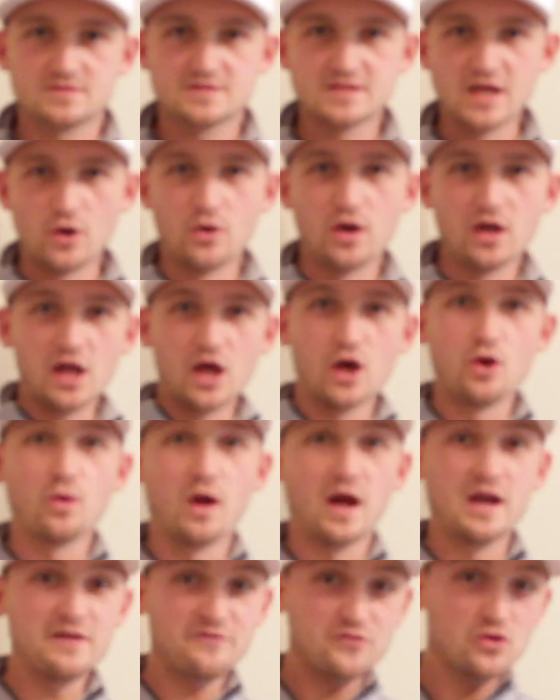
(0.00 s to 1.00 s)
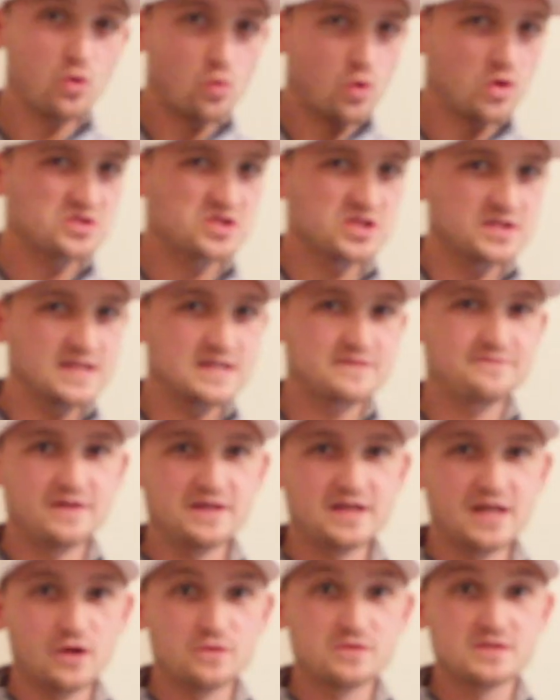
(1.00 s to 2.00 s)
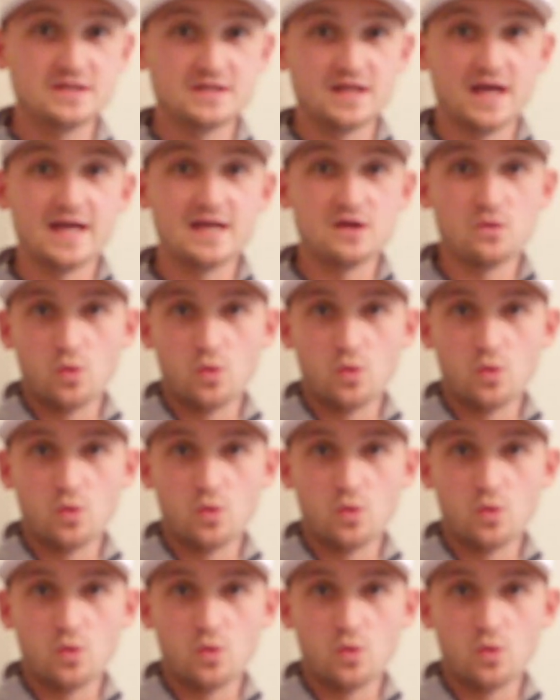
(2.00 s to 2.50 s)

So hello, and if you're watching this video today,